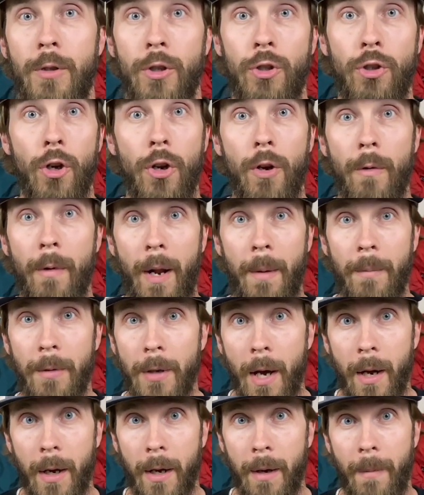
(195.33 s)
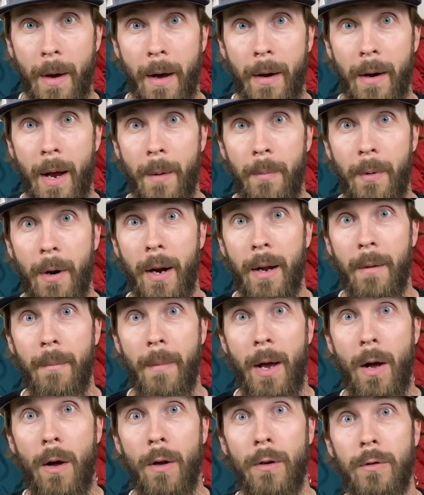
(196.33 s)
To show you what I'm talking about, I brought up
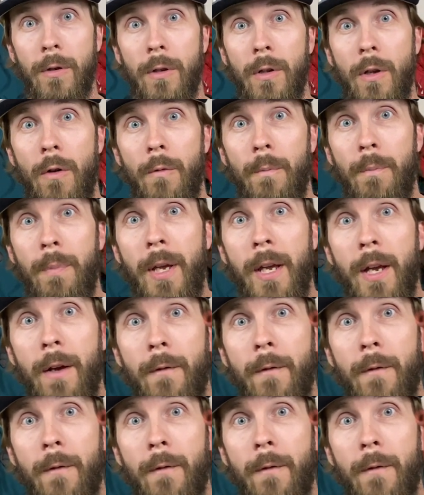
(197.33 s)
my Ultra Lone Peak